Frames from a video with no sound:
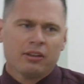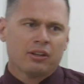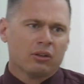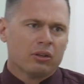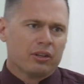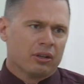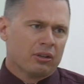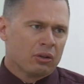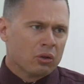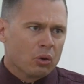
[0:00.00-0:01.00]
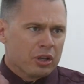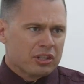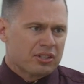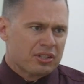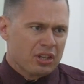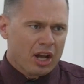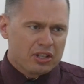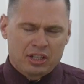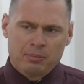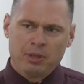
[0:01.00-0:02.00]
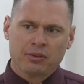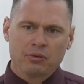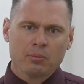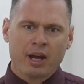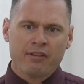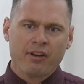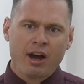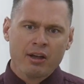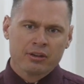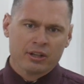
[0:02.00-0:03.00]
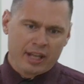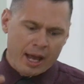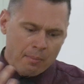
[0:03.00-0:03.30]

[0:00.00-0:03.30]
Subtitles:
the Lord just touching me through my Father in that